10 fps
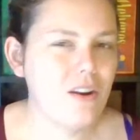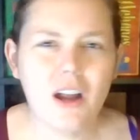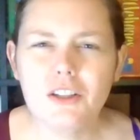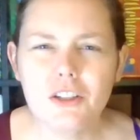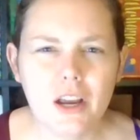
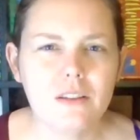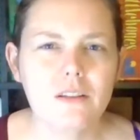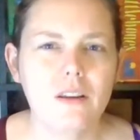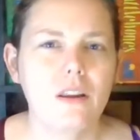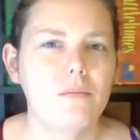not
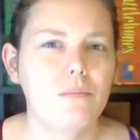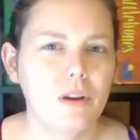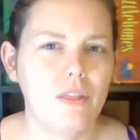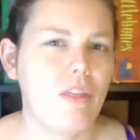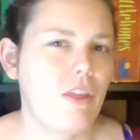just
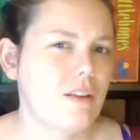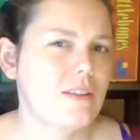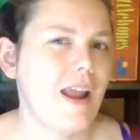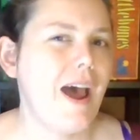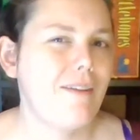put in the things
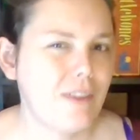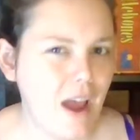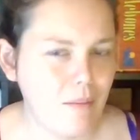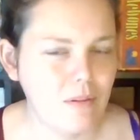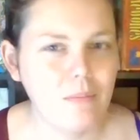that have to
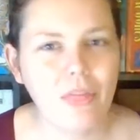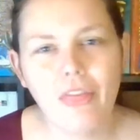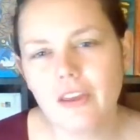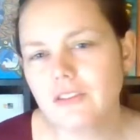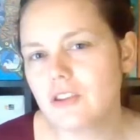happen, but the
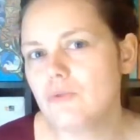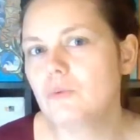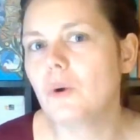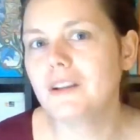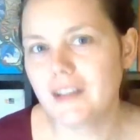things that you
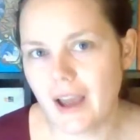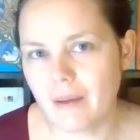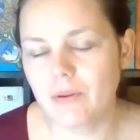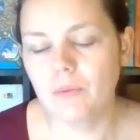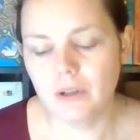want to
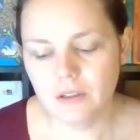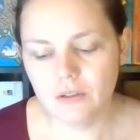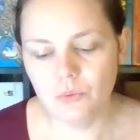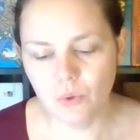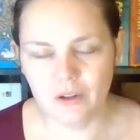happen. What do
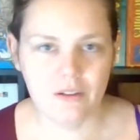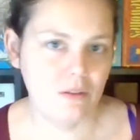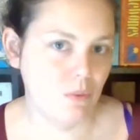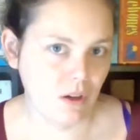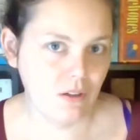you want
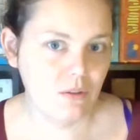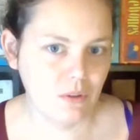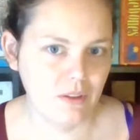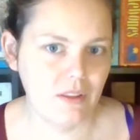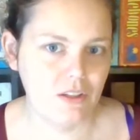to work
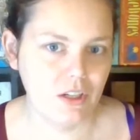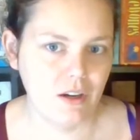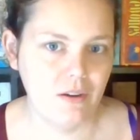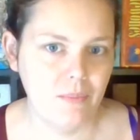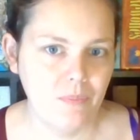toward this
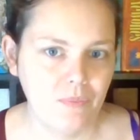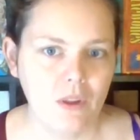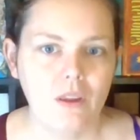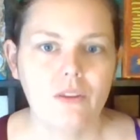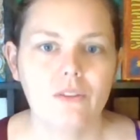year?
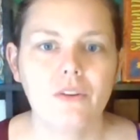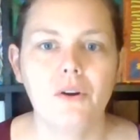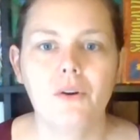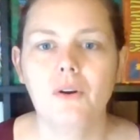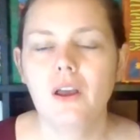
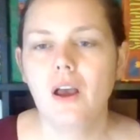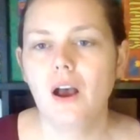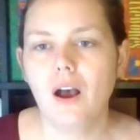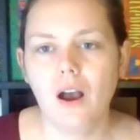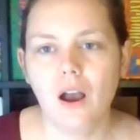So,
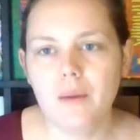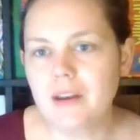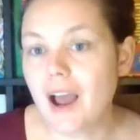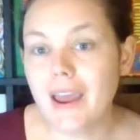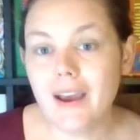I
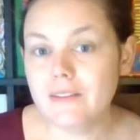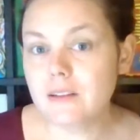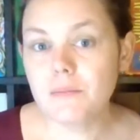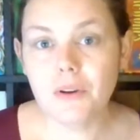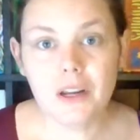mean, I have
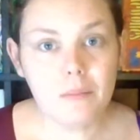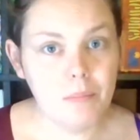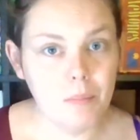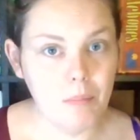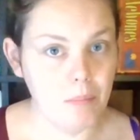some pretty
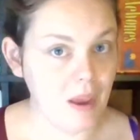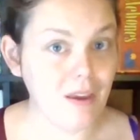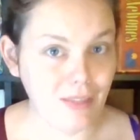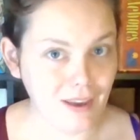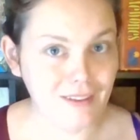
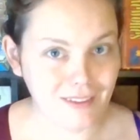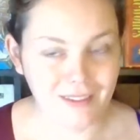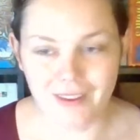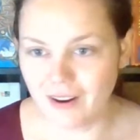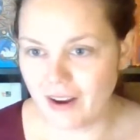big things
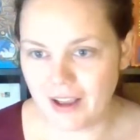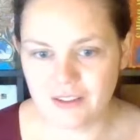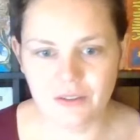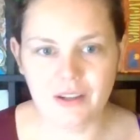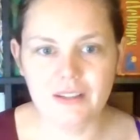on there, as
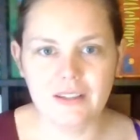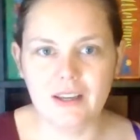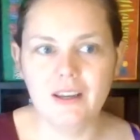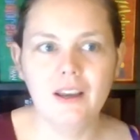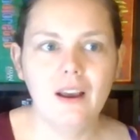you can
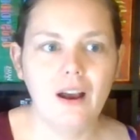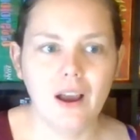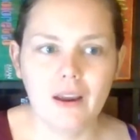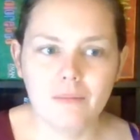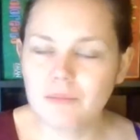see.
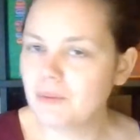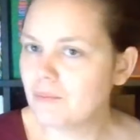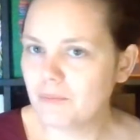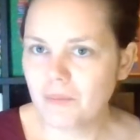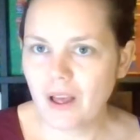I'm
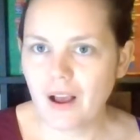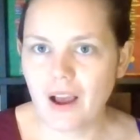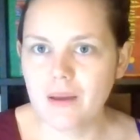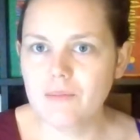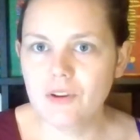
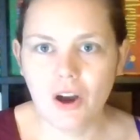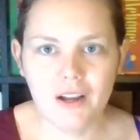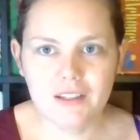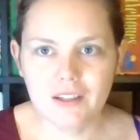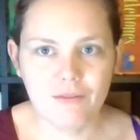
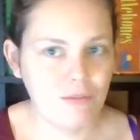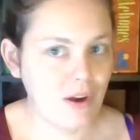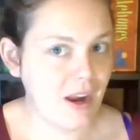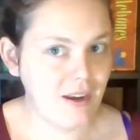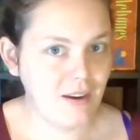not
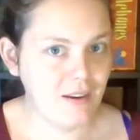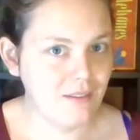afraid